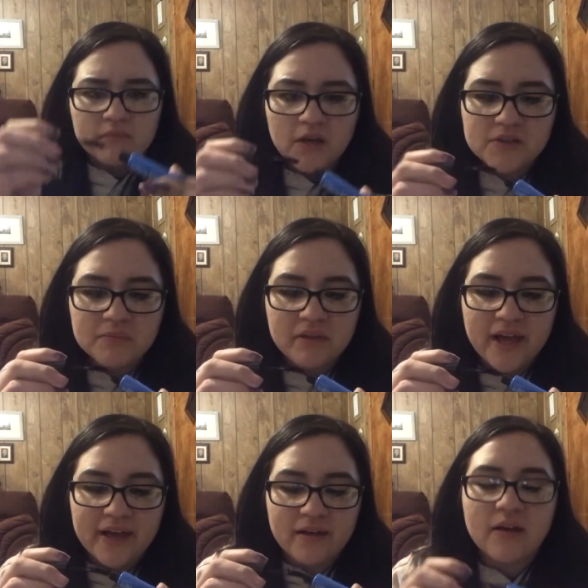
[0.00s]
I was
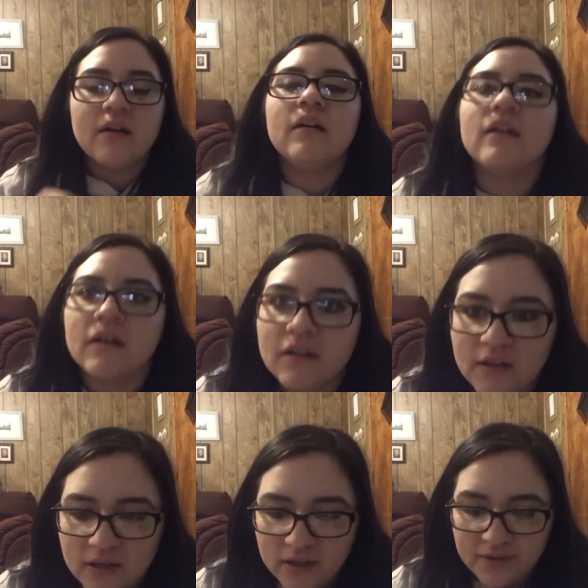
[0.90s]
black. Oh,
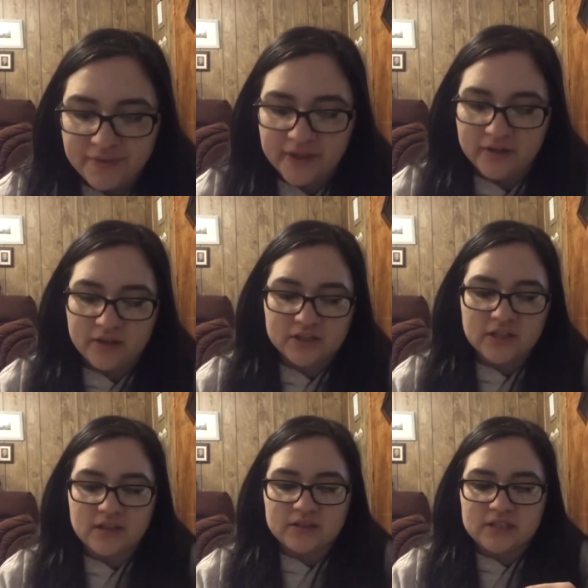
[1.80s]
thank gosh, I
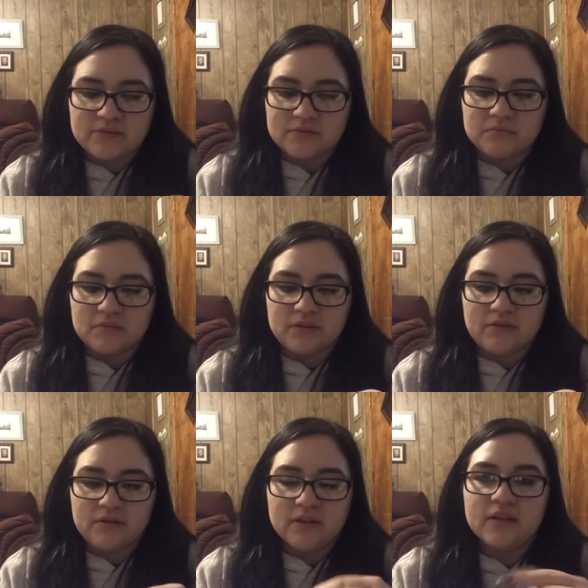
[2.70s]
thought this was blue.